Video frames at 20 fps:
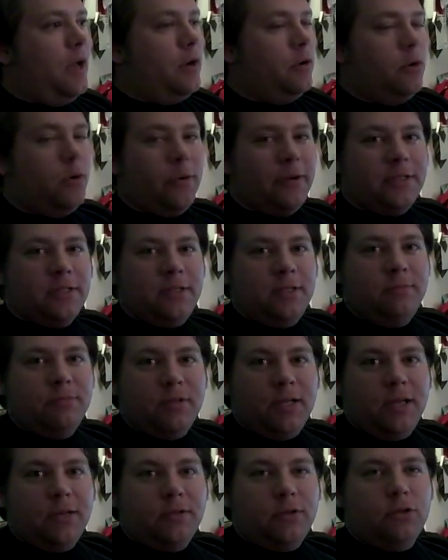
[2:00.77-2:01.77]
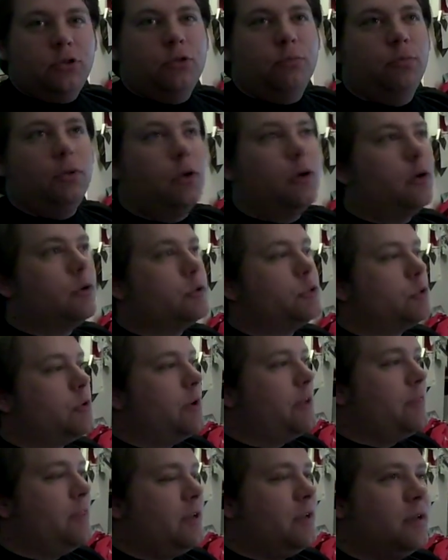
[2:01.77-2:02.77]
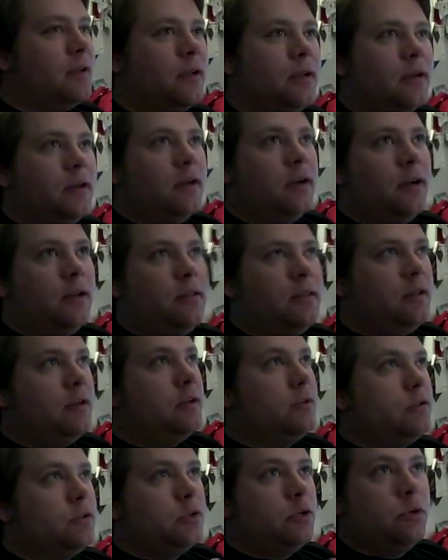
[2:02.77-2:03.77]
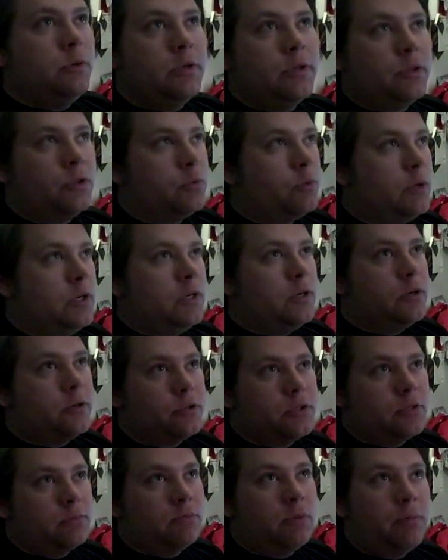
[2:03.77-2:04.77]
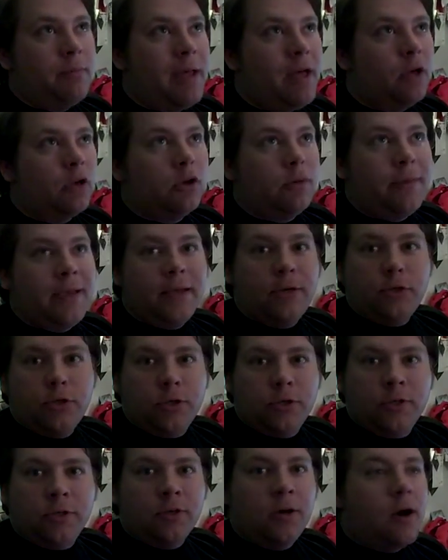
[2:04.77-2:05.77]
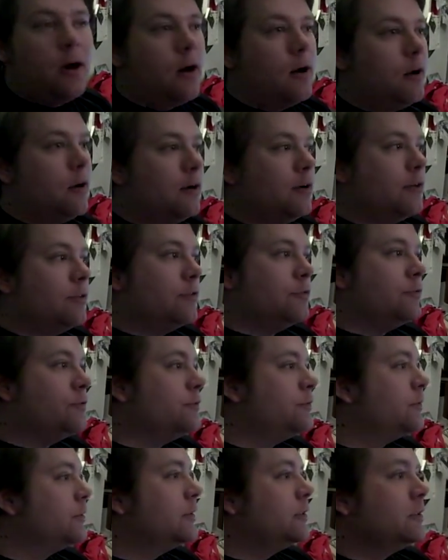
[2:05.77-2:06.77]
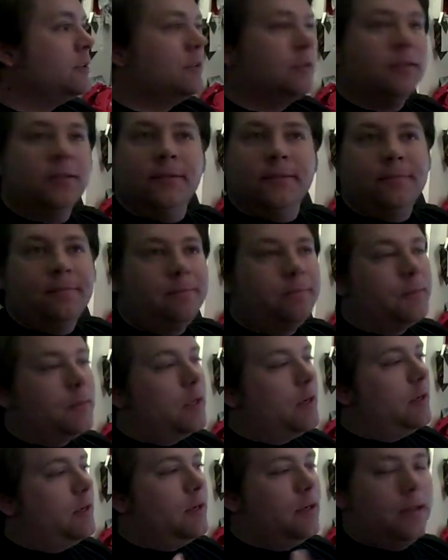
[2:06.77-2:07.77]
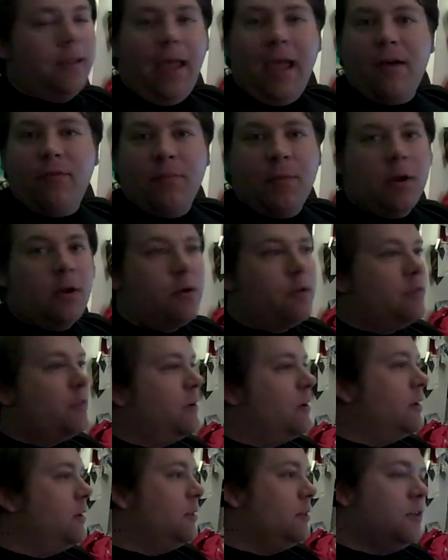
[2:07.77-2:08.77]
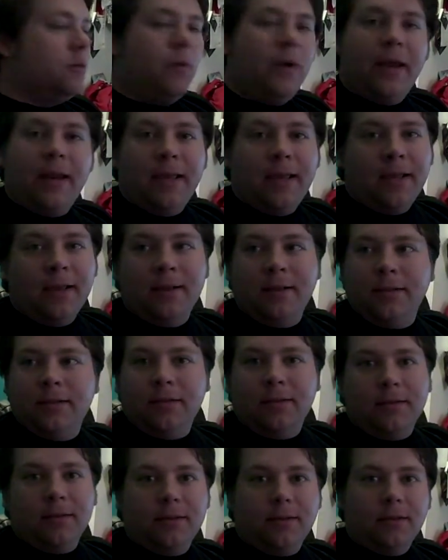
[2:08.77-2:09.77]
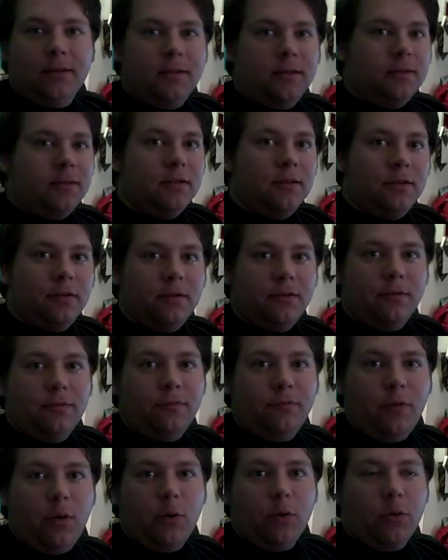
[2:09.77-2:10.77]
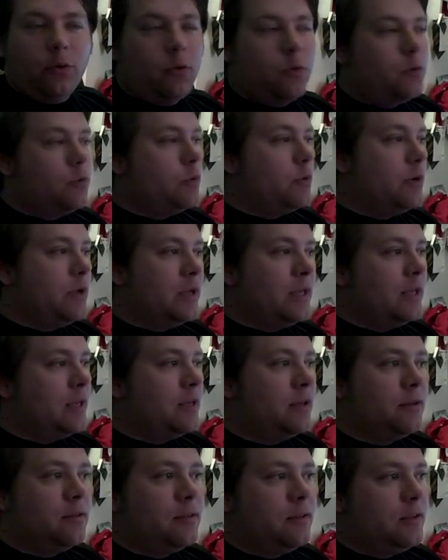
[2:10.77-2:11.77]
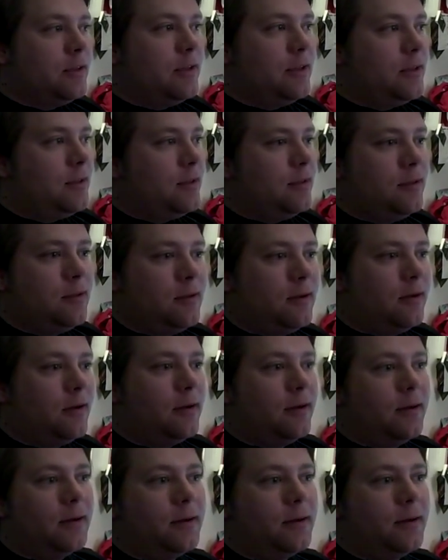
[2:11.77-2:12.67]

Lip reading: don't know. It seems like such a blur. So I think 2 and 3 are some amalgamation of the half marathon, the wedding, the photoing, the